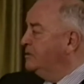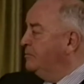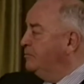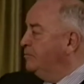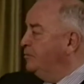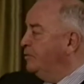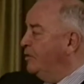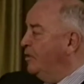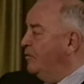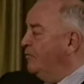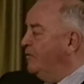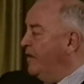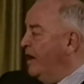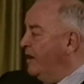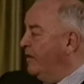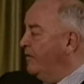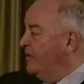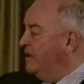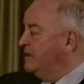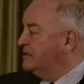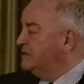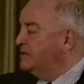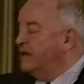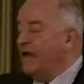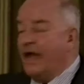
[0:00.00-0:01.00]
and proof. Out of
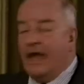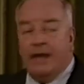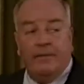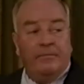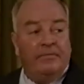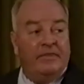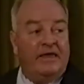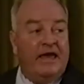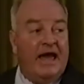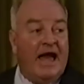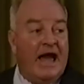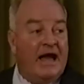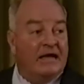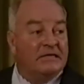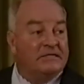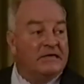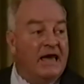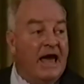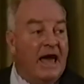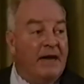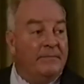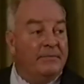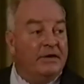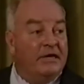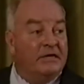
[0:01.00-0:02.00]
this came the Act
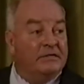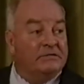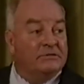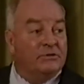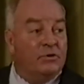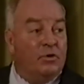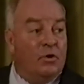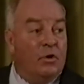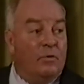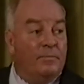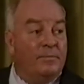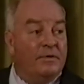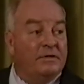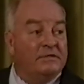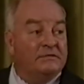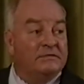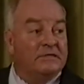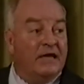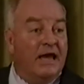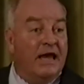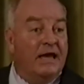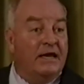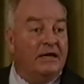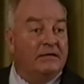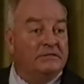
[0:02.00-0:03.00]
Habeas Corpus
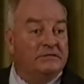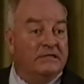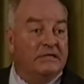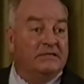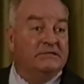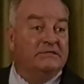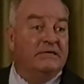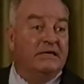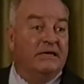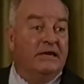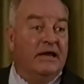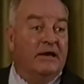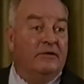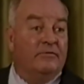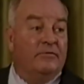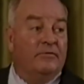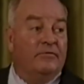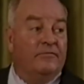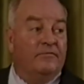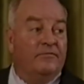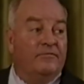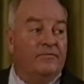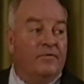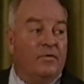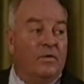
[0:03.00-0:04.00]

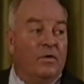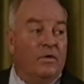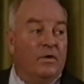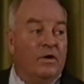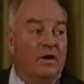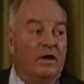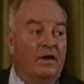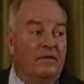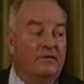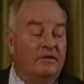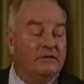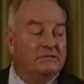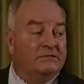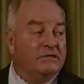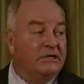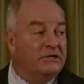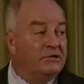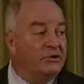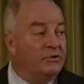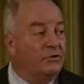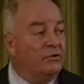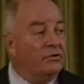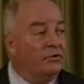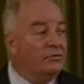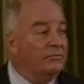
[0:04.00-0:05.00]
1604 that said
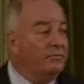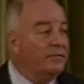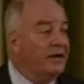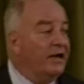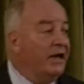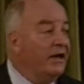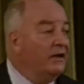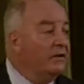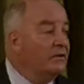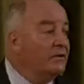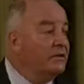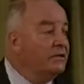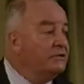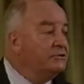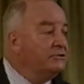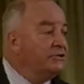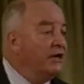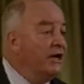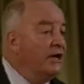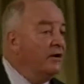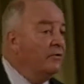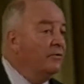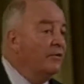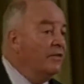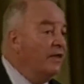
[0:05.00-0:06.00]
you couldn't be held in
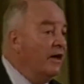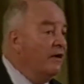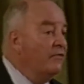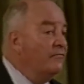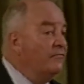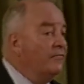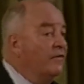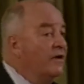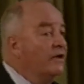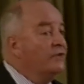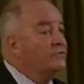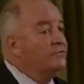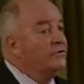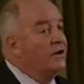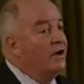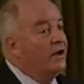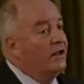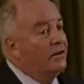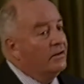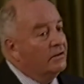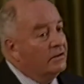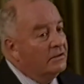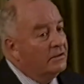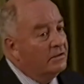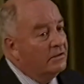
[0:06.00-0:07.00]
jail without fair
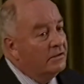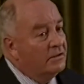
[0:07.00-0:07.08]
trial.